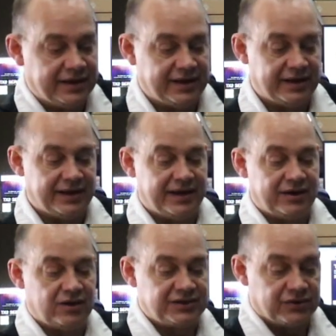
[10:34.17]
and
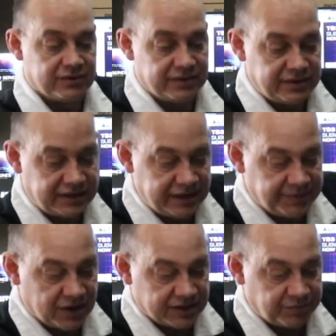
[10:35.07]
also
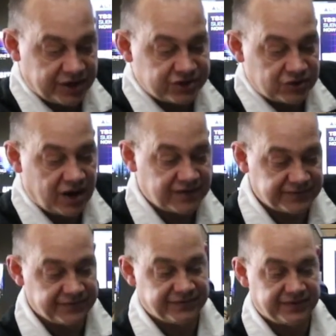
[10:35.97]
keeping all the pressure off
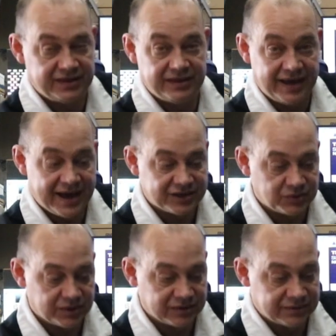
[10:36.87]
of the
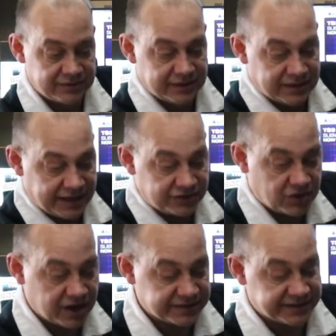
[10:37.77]
actual
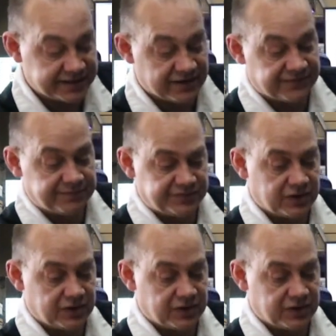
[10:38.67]
electronics itself.